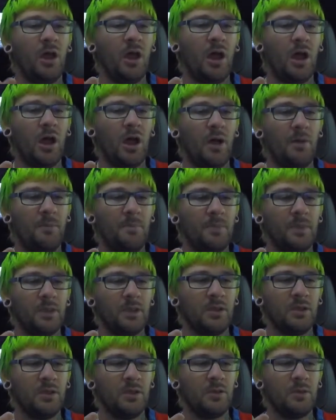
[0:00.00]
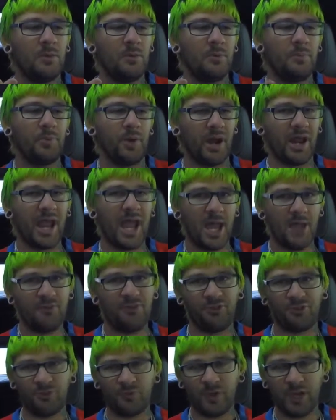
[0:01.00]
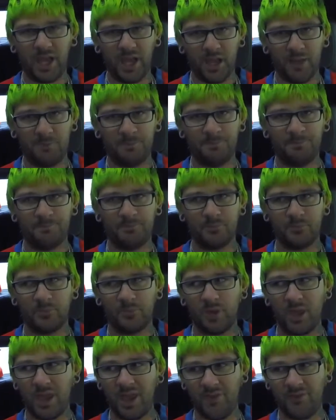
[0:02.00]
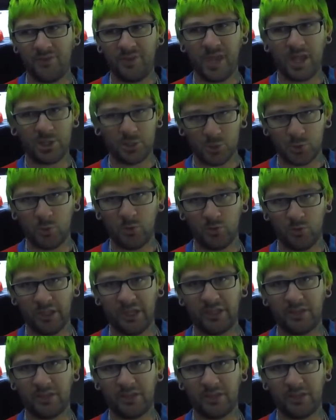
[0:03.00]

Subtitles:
But I have the 3M and the actual,